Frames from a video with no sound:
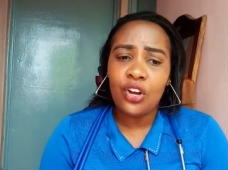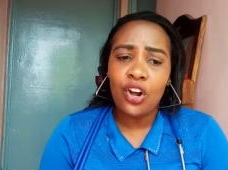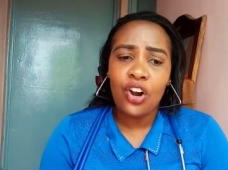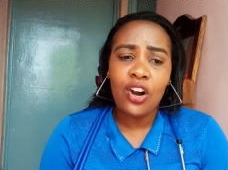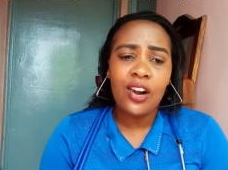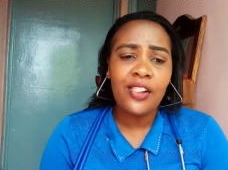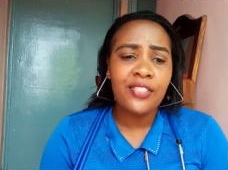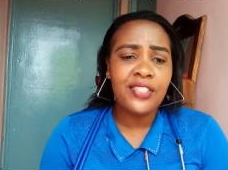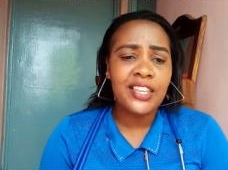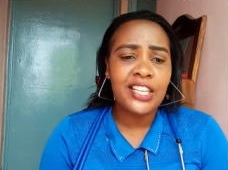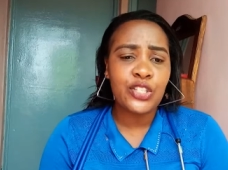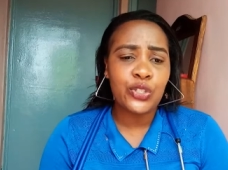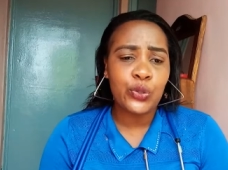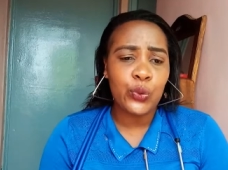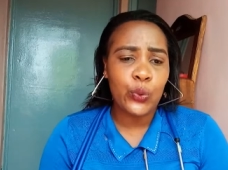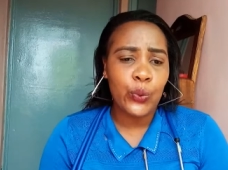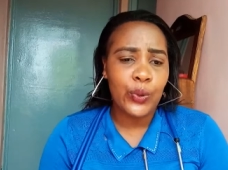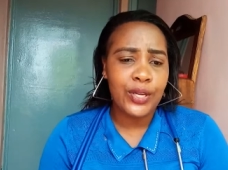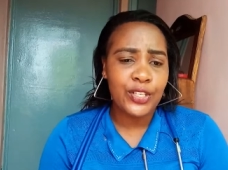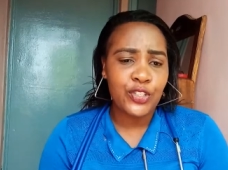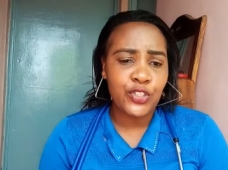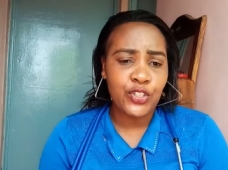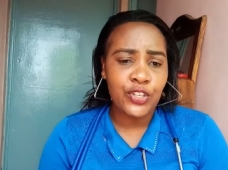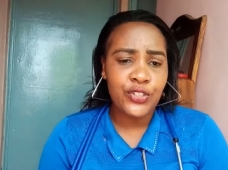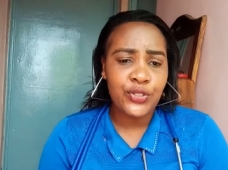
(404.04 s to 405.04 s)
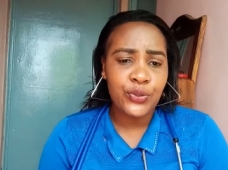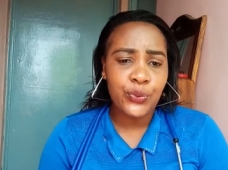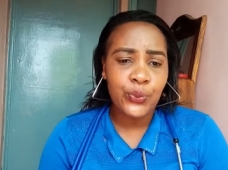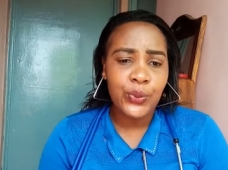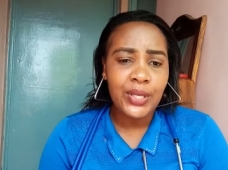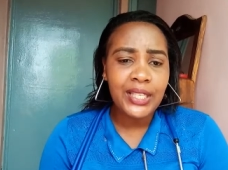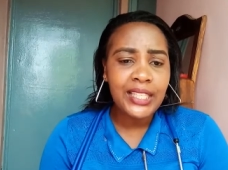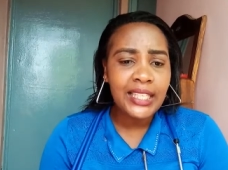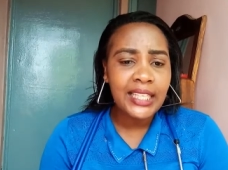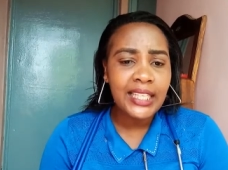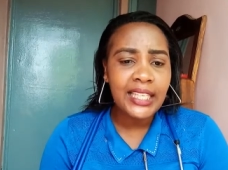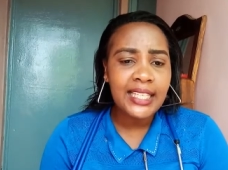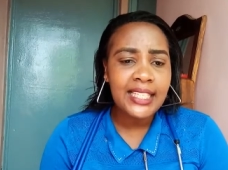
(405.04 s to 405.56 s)
all these questions
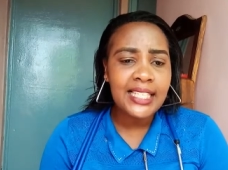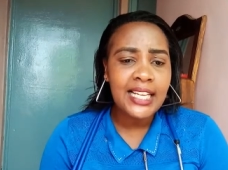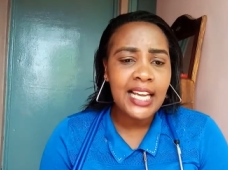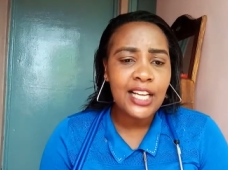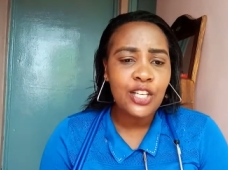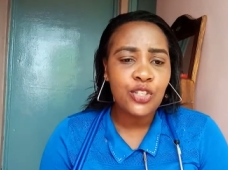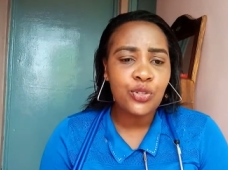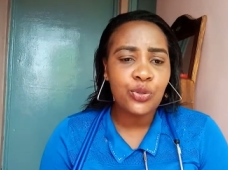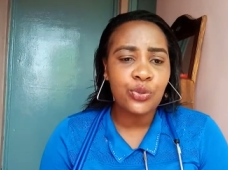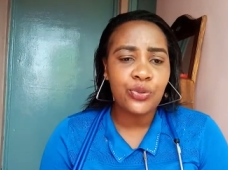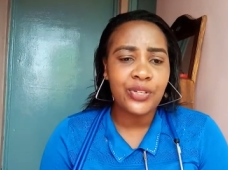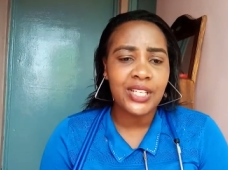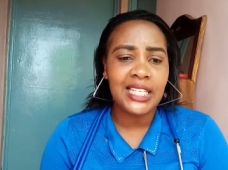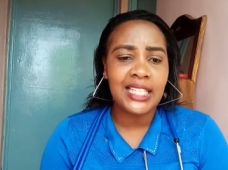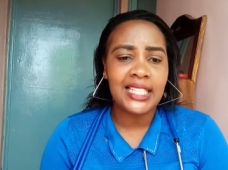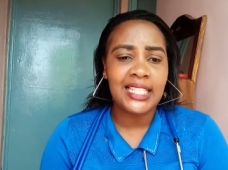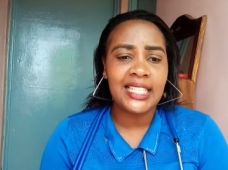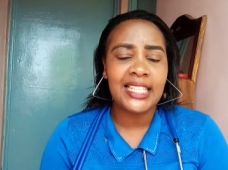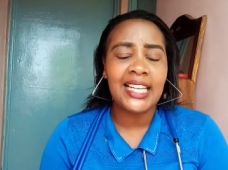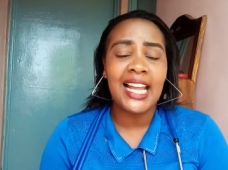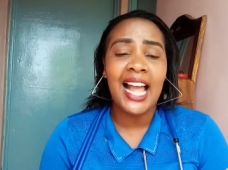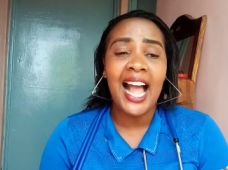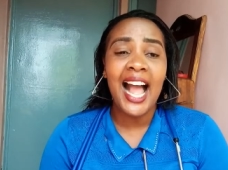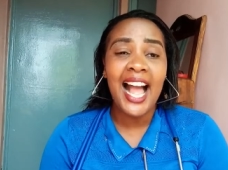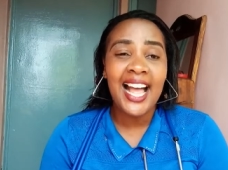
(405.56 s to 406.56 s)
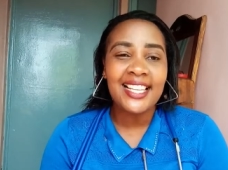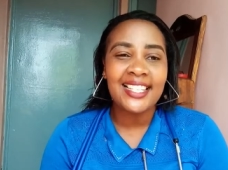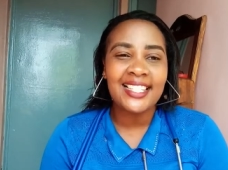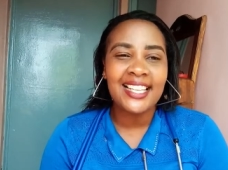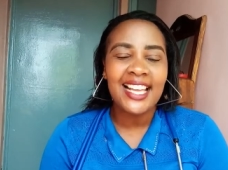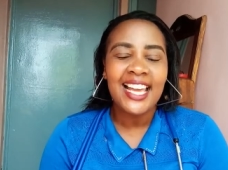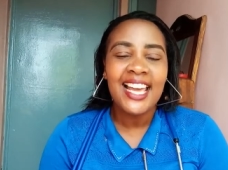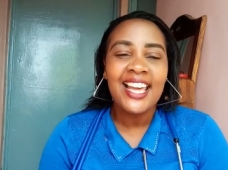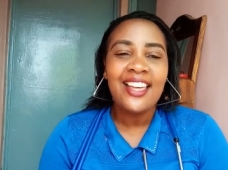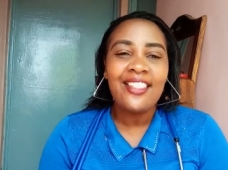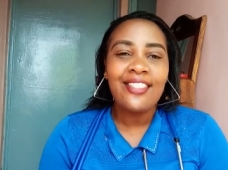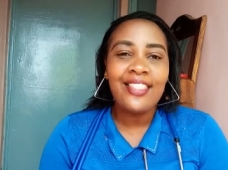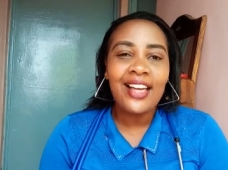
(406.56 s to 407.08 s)
we need to really
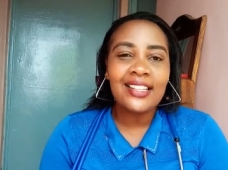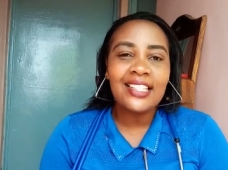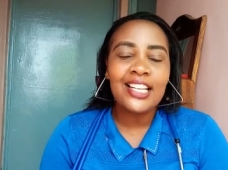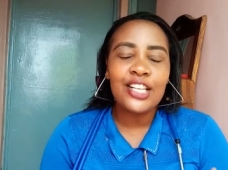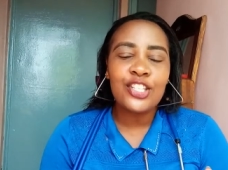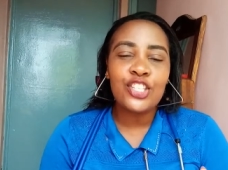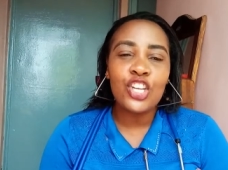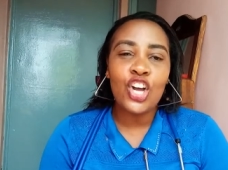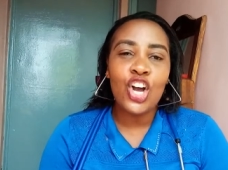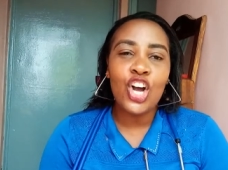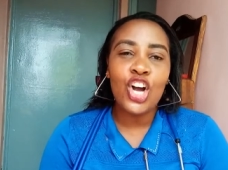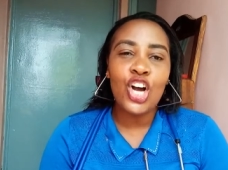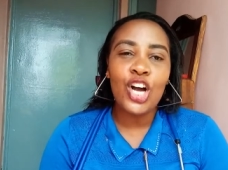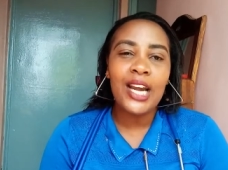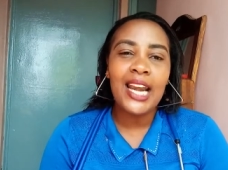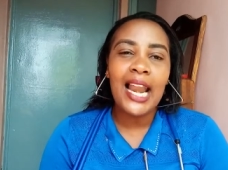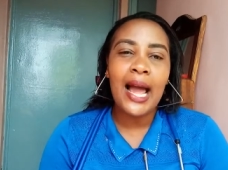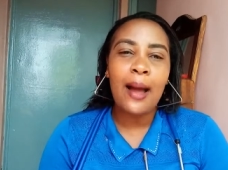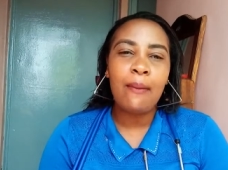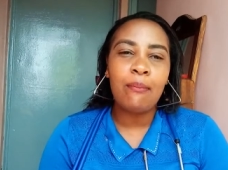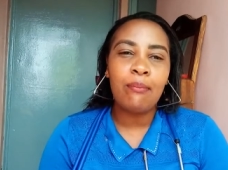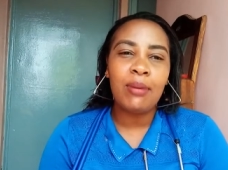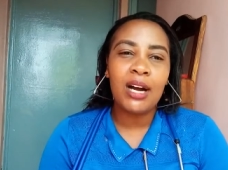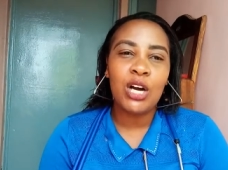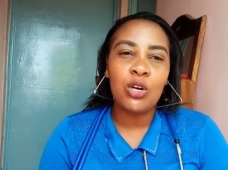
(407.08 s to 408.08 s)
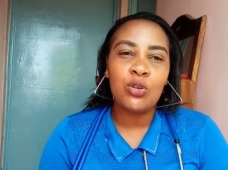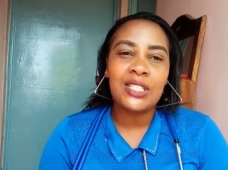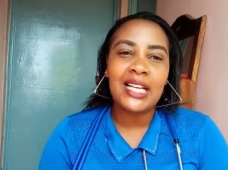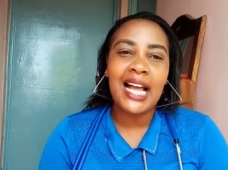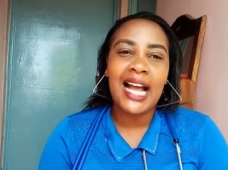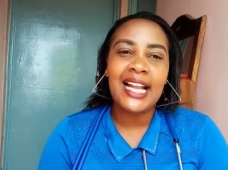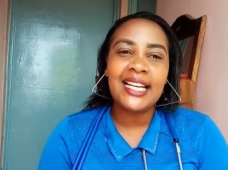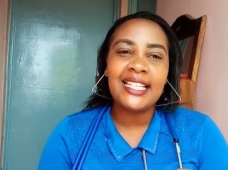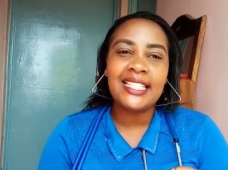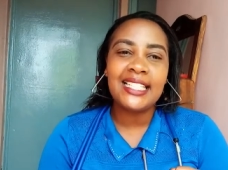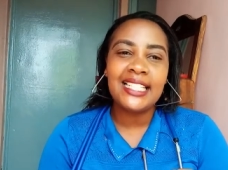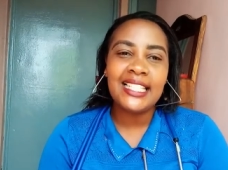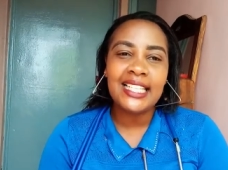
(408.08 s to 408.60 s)
ask that is all about
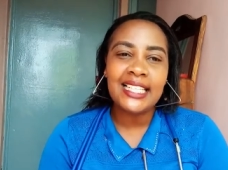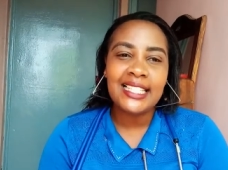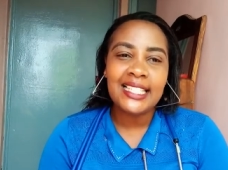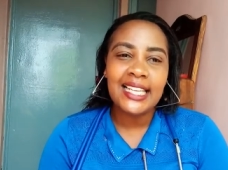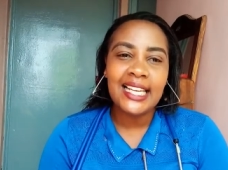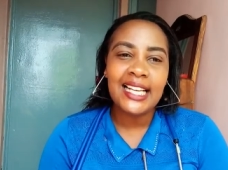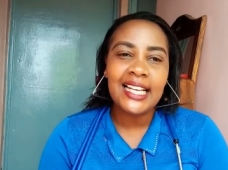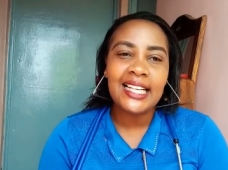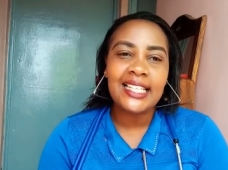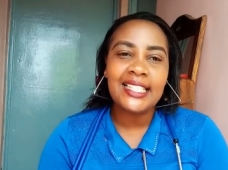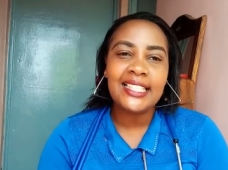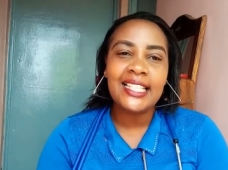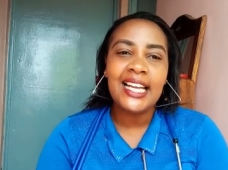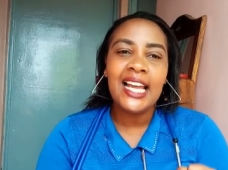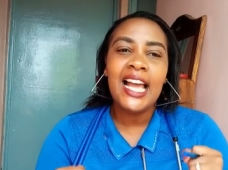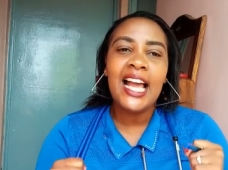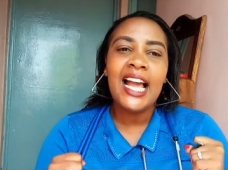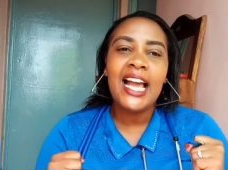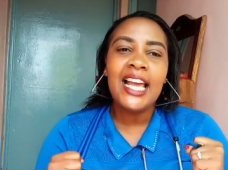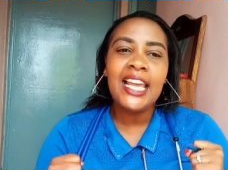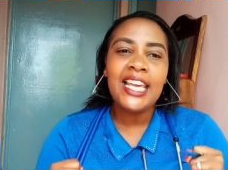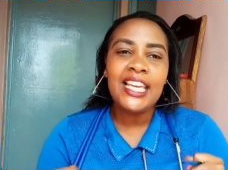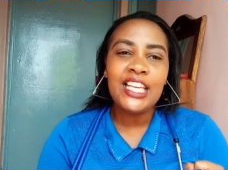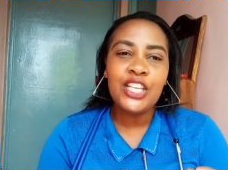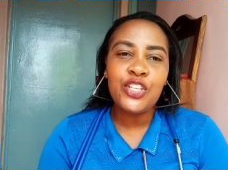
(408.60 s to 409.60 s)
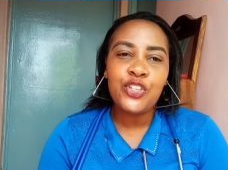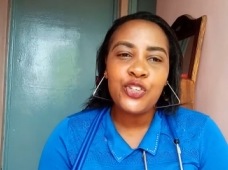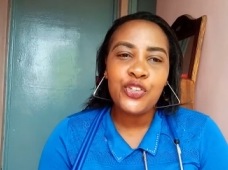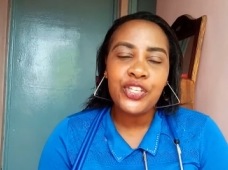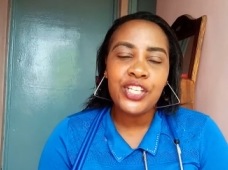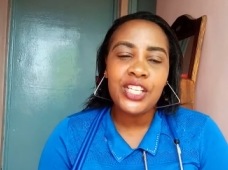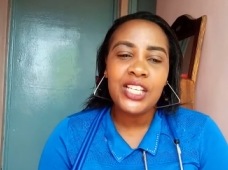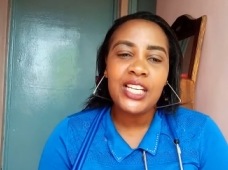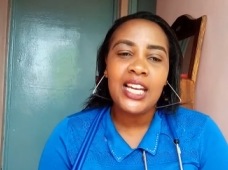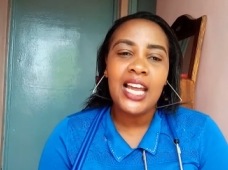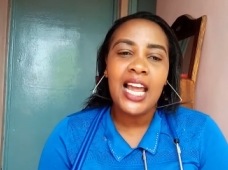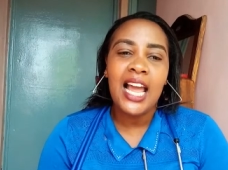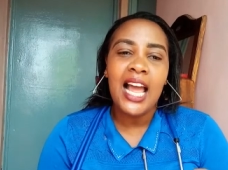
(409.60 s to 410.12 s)
a detailed
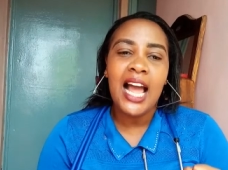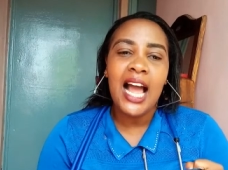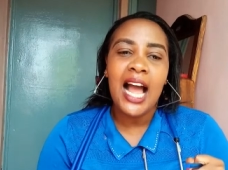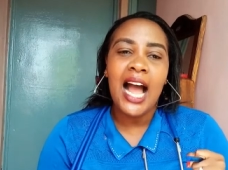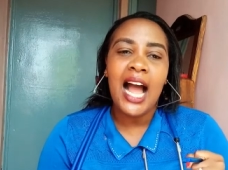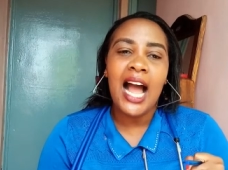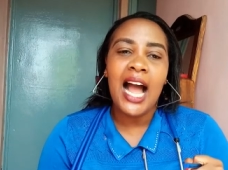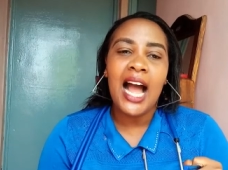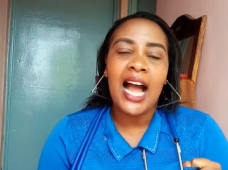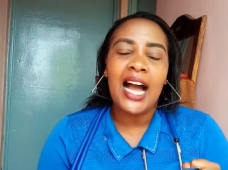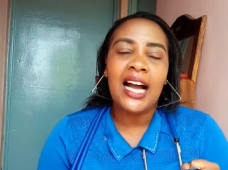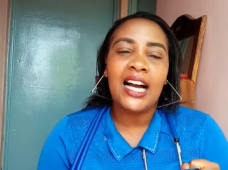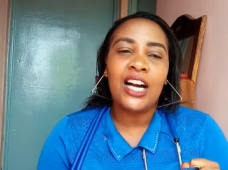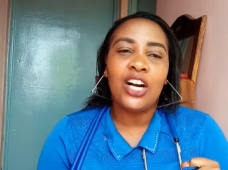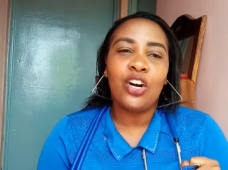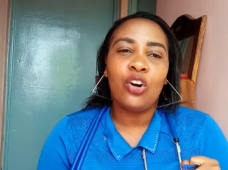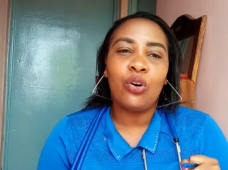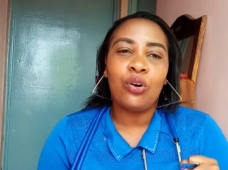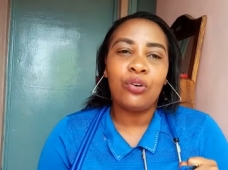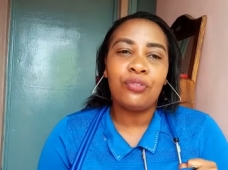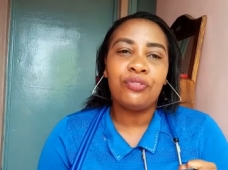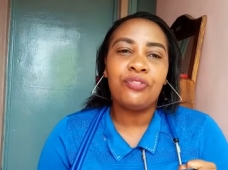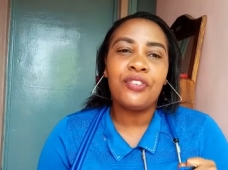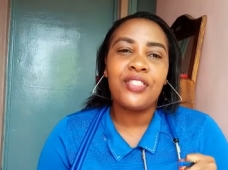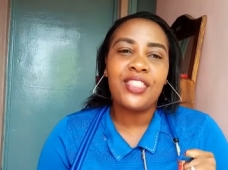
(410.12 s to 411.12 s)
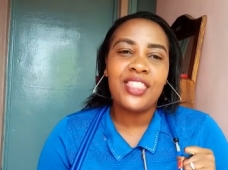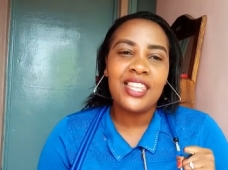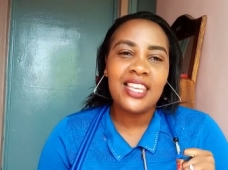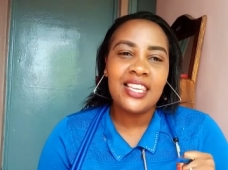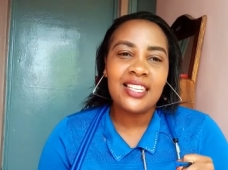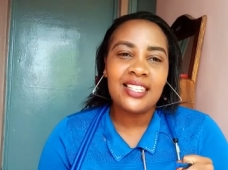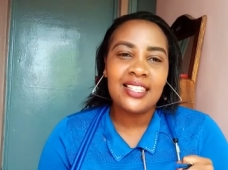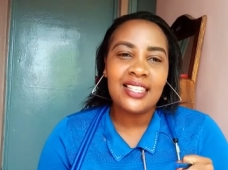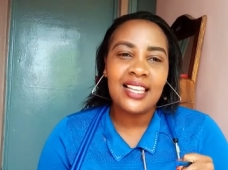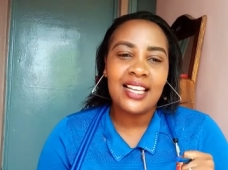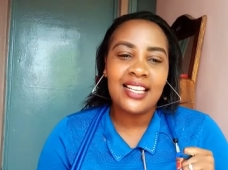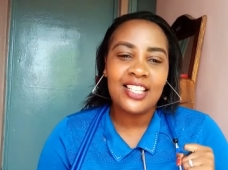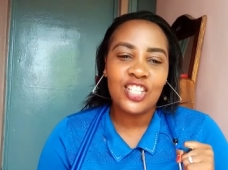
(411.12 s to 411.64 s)
history uh, of
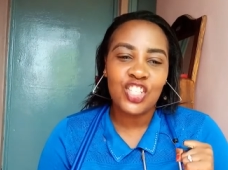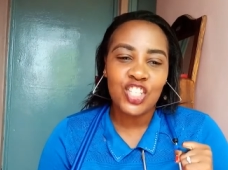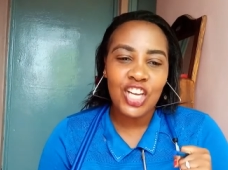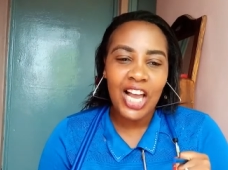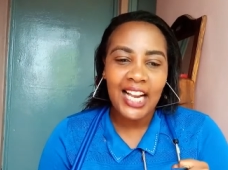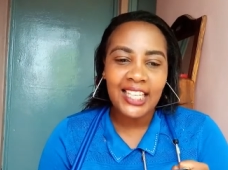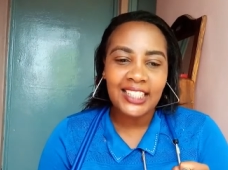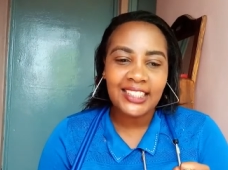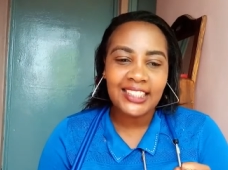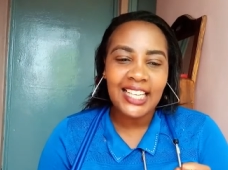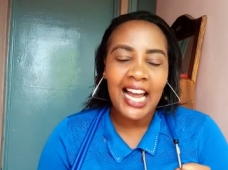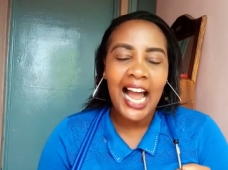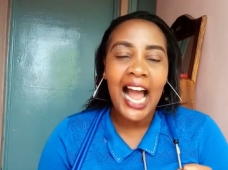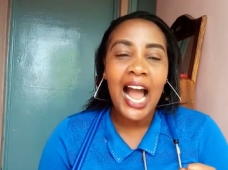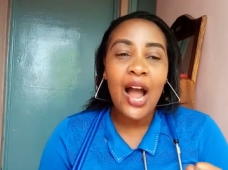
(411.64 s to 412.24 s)
this child.